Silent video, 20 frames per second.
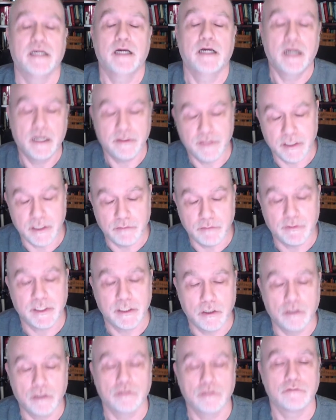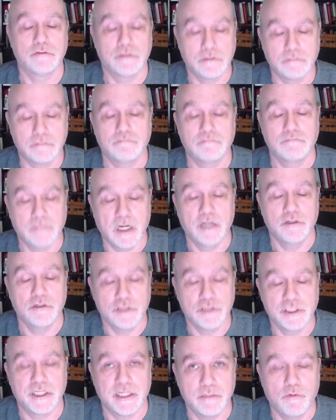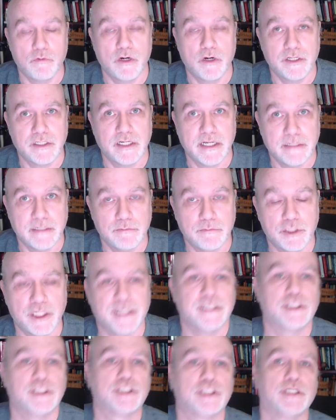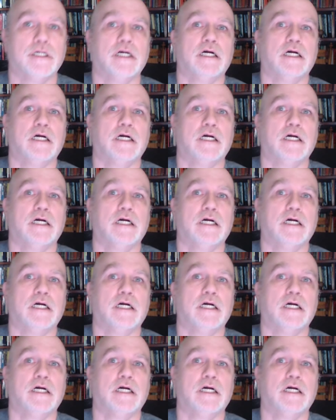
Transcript: I think we can all understand why the name changed.